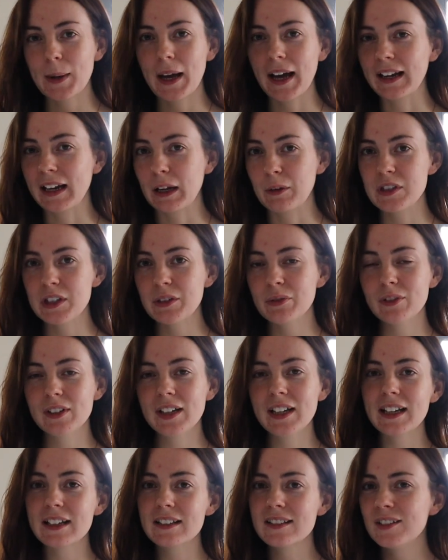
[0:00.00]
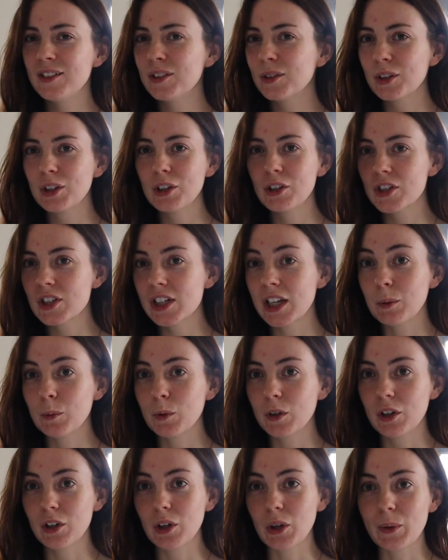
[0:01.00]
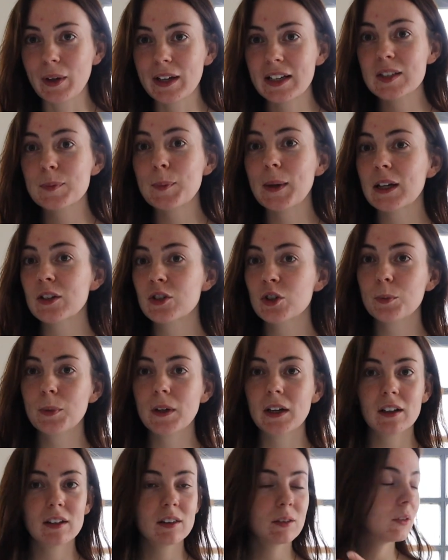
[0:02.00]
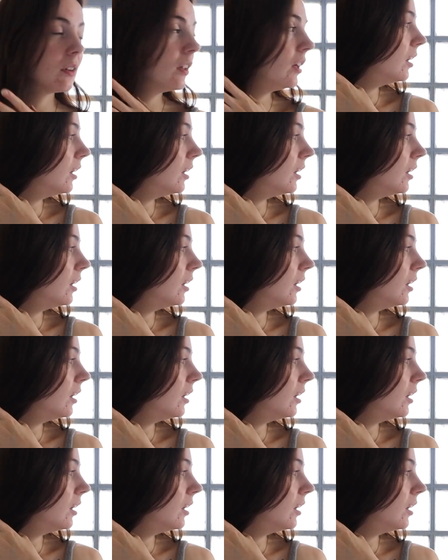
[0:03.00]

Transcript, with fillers: pan out differently. It's not usually what you expect your birth